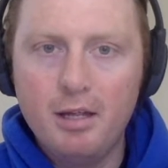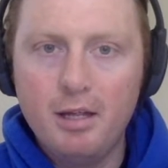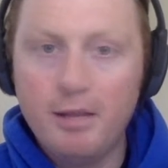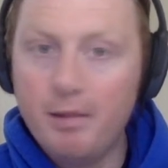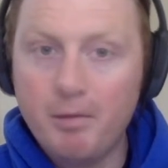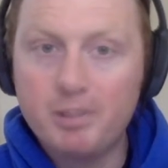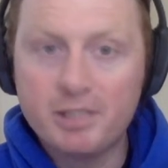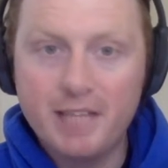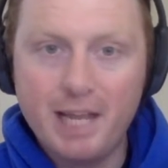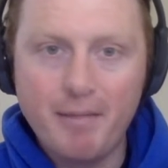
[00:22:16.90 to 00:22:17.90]
The most
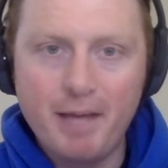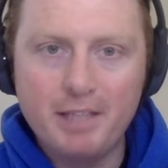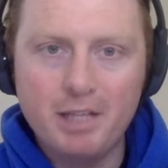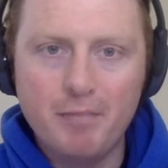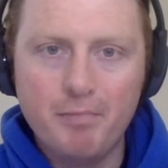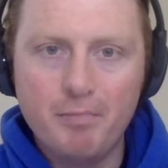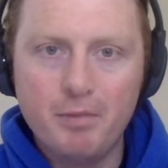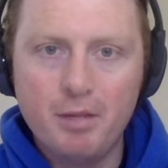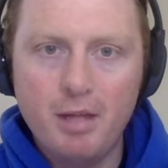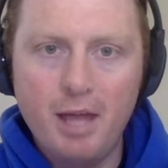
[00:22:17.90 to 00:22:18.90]
exciting matchup,
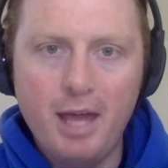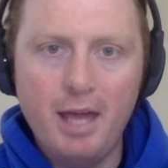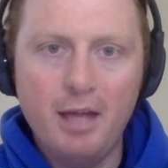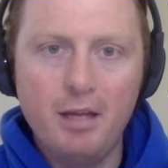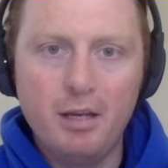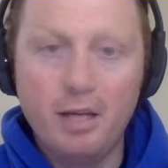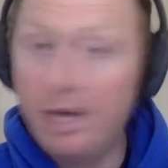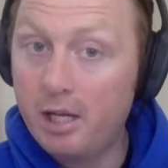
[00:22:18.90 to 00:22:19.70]
and